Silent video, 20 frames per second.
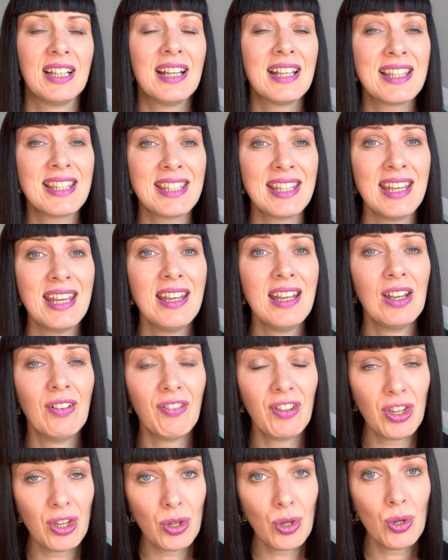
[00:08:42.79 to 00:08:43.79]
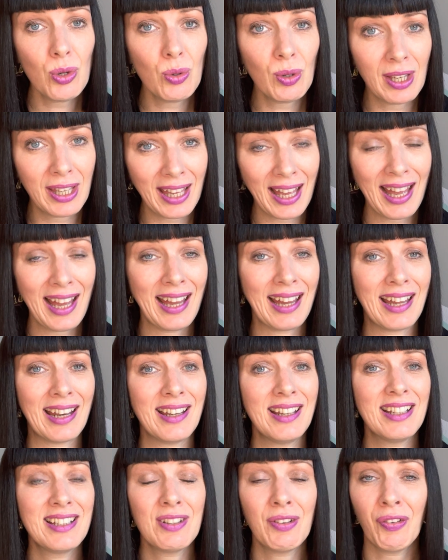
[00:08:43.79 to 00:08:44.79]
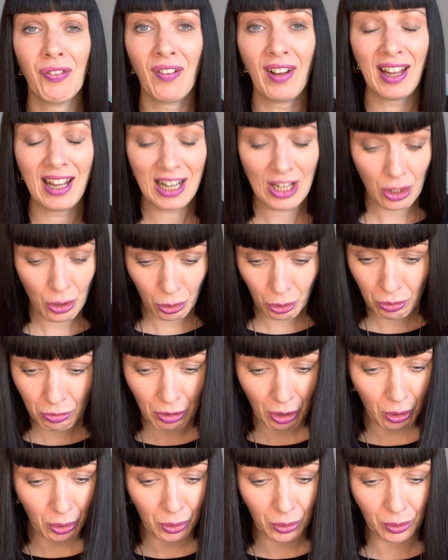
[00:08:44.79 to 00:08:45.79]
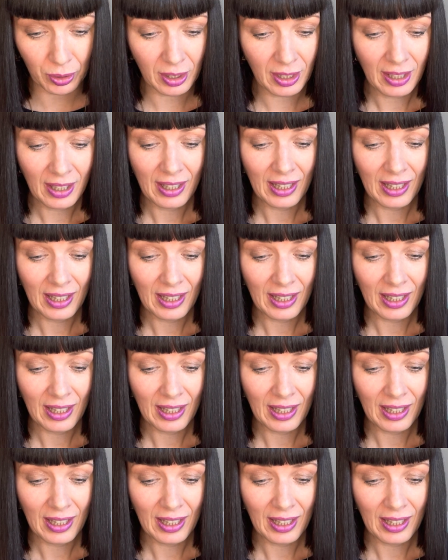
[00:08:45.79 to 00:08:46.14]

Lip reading: see if you can define your role,